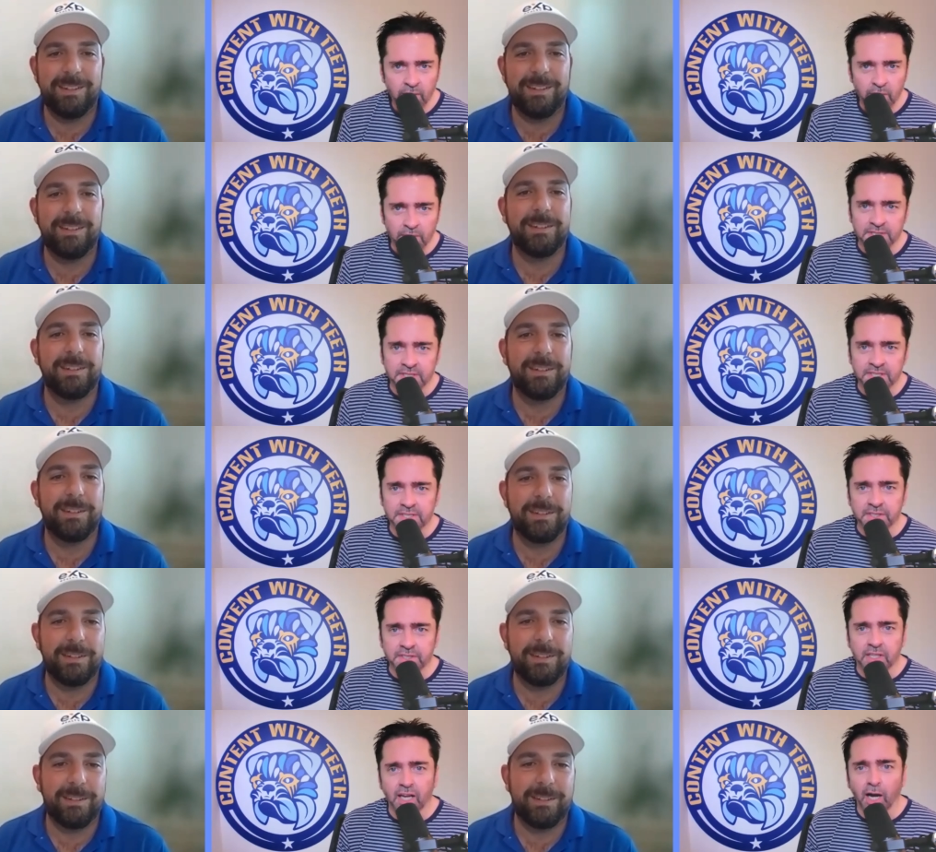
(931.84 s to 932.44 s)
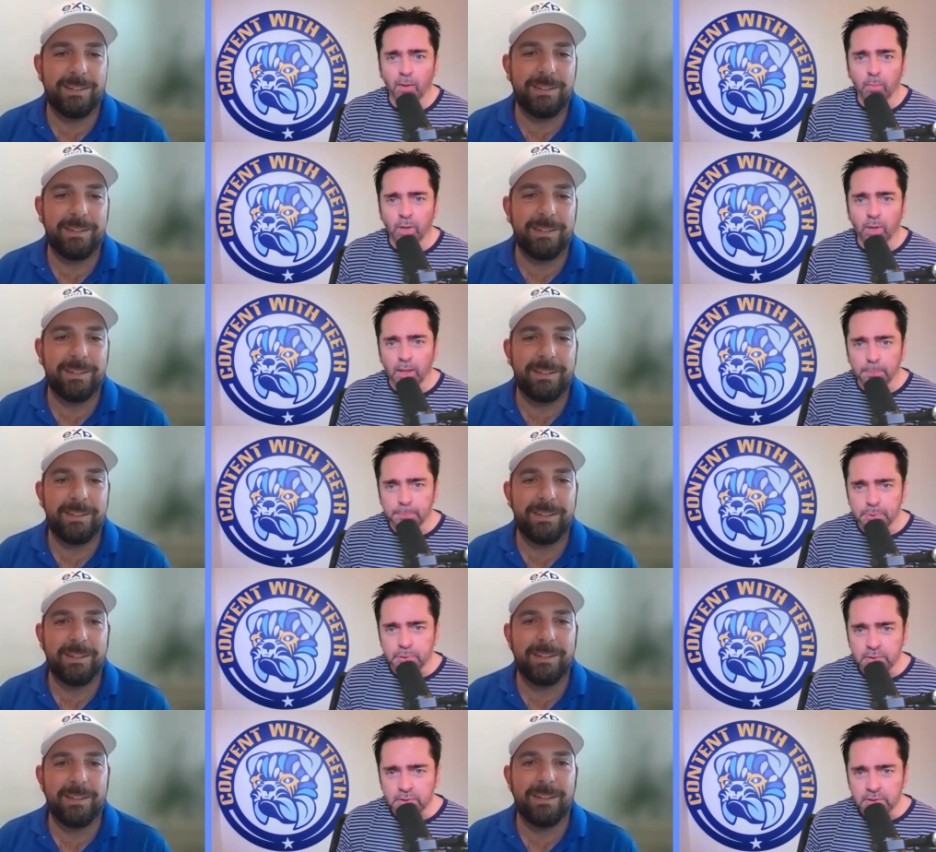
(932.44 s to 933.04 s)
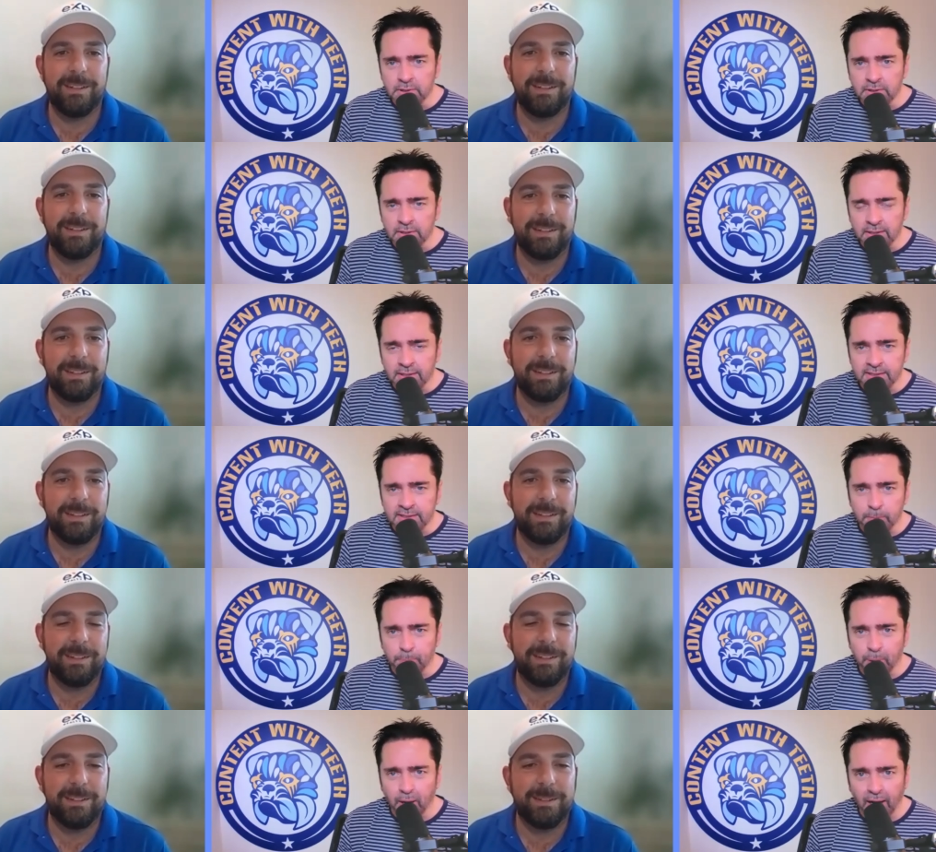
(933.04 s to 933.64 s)
Speaker 1: This is The Come Up.
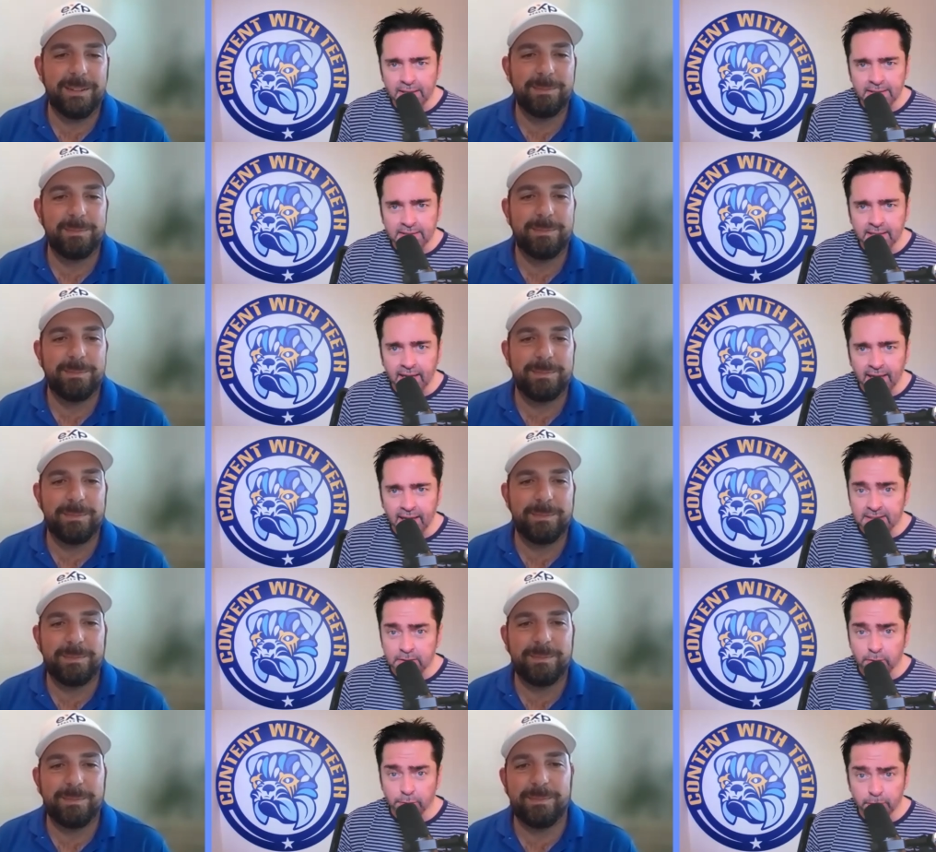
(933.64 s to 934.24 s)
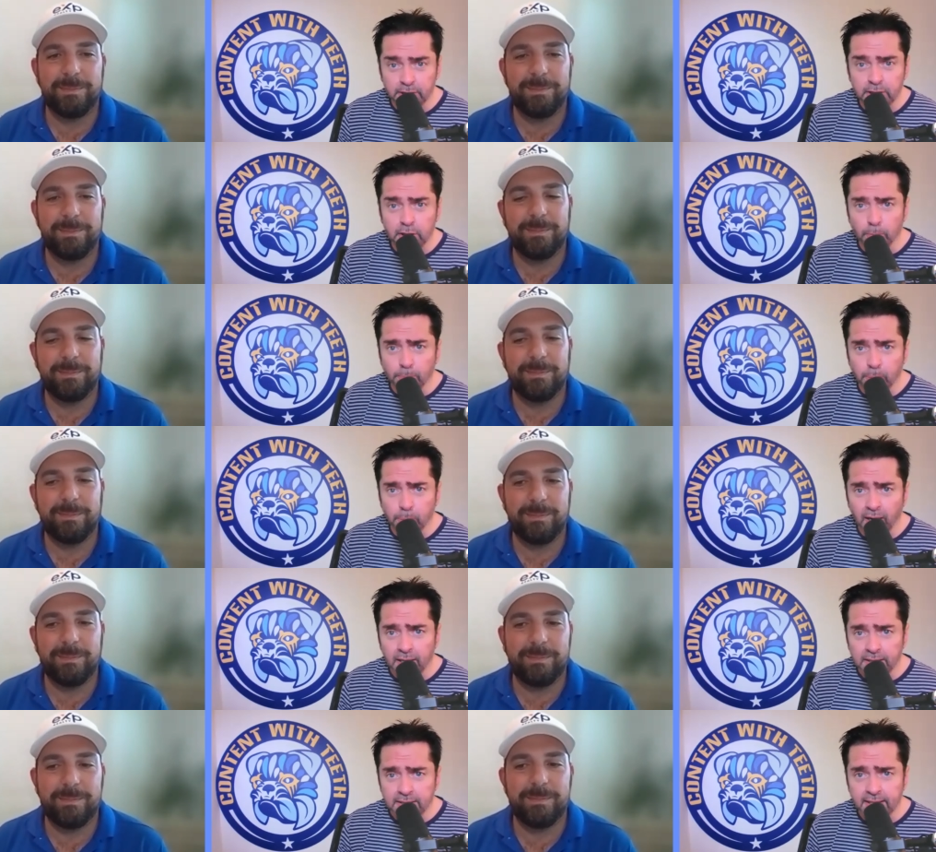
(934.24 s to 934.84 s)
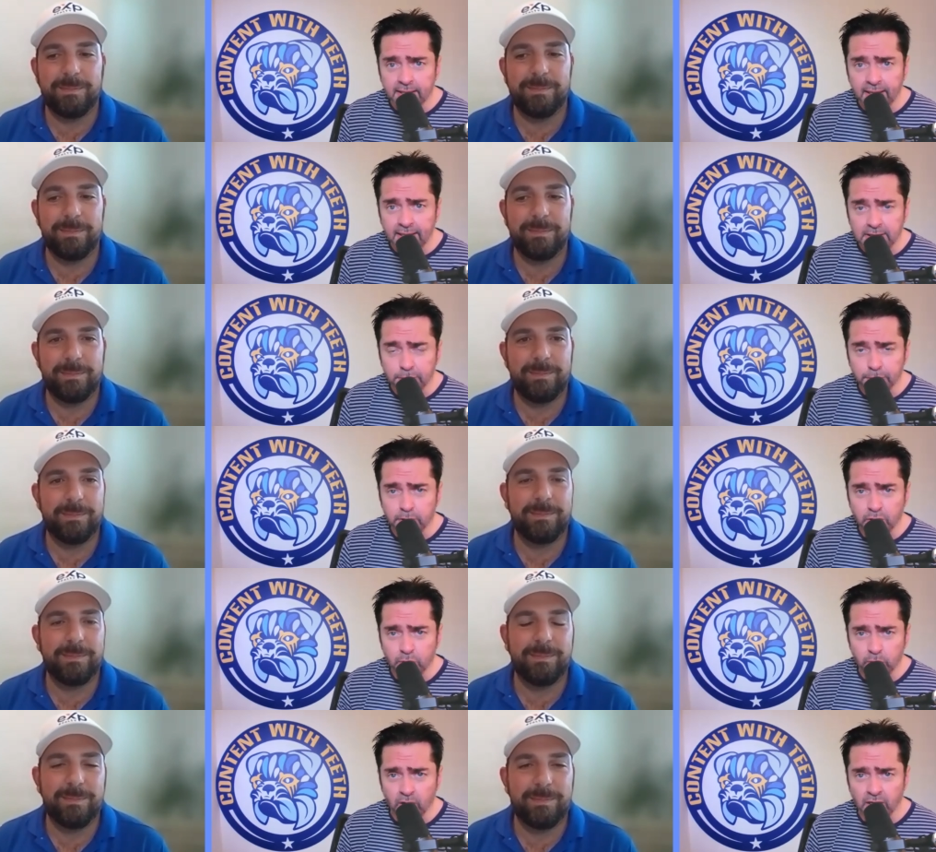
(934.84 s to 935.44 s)
It's a podcast, a video podcast
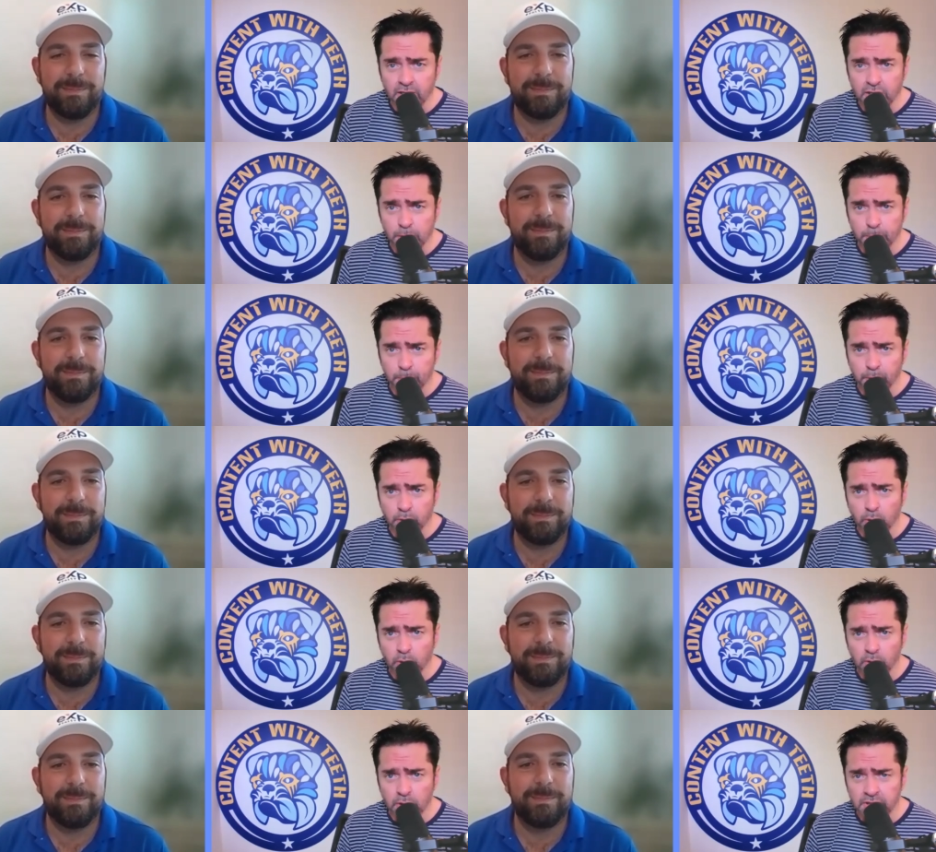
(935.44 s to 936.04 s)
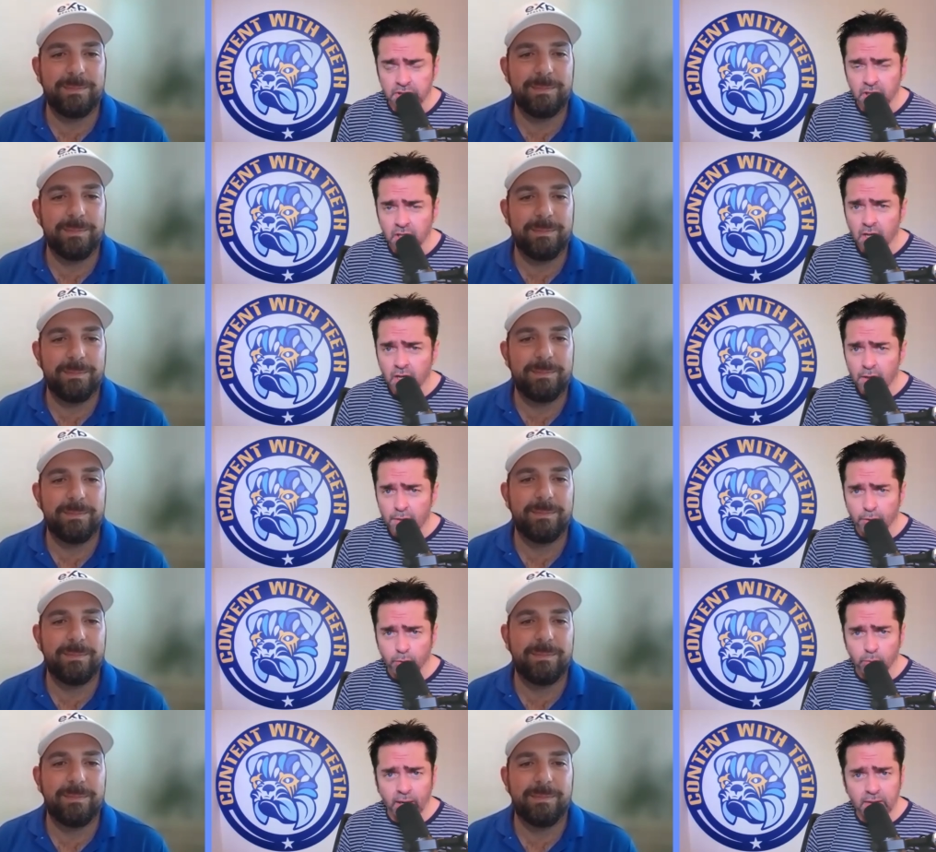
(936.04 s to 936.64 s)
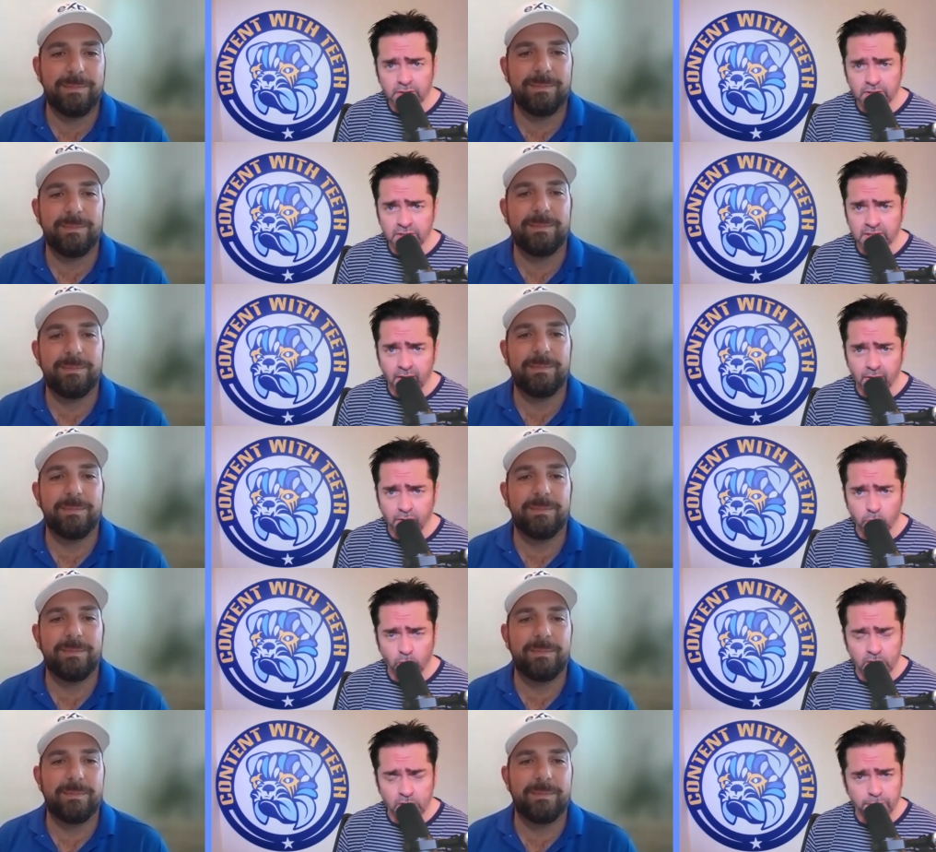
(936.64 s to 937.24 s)
featuring entrepreneurs throughout
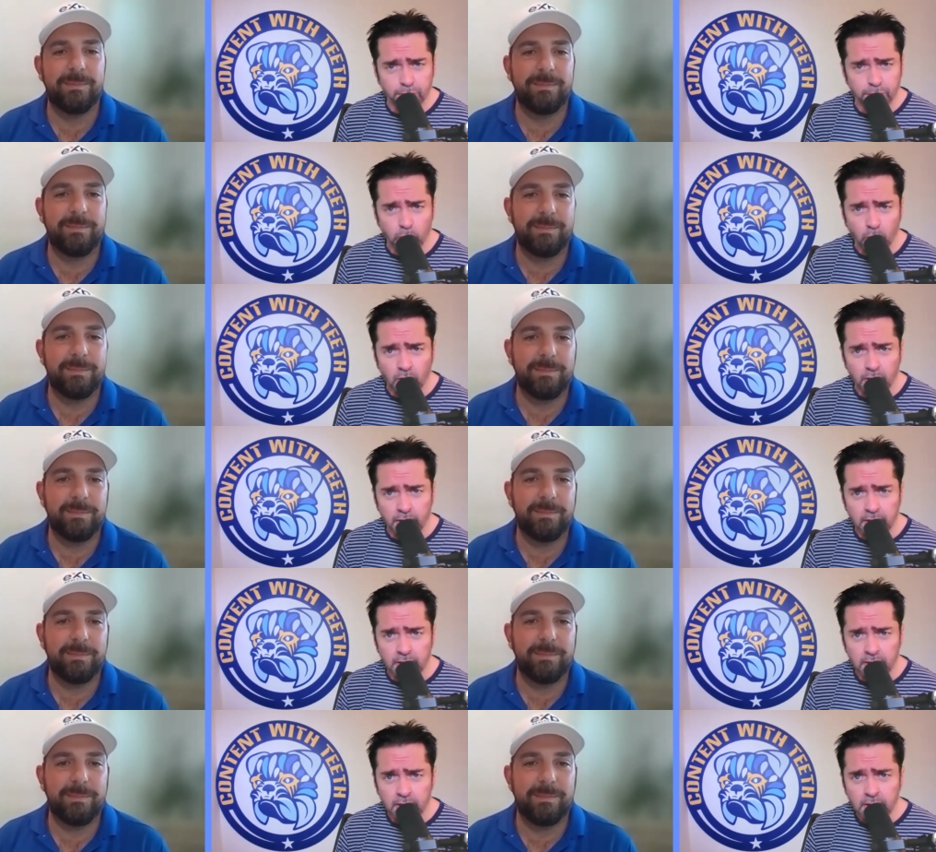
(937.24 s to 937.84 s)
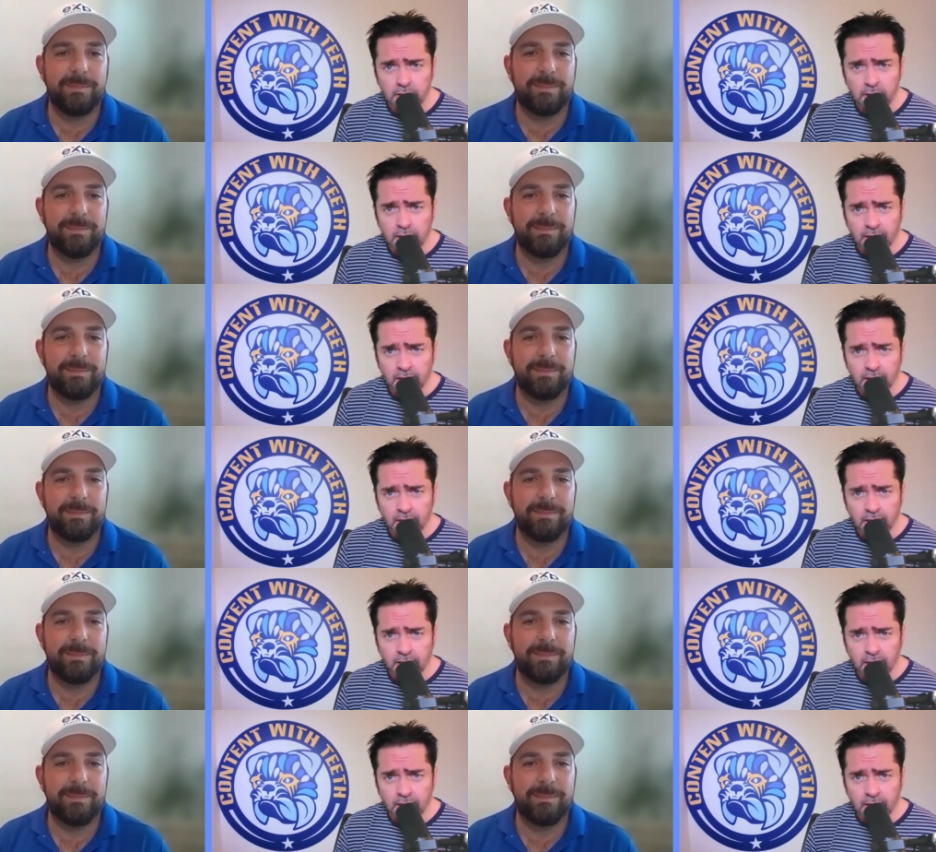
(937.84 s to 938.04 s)
Southwest Florida.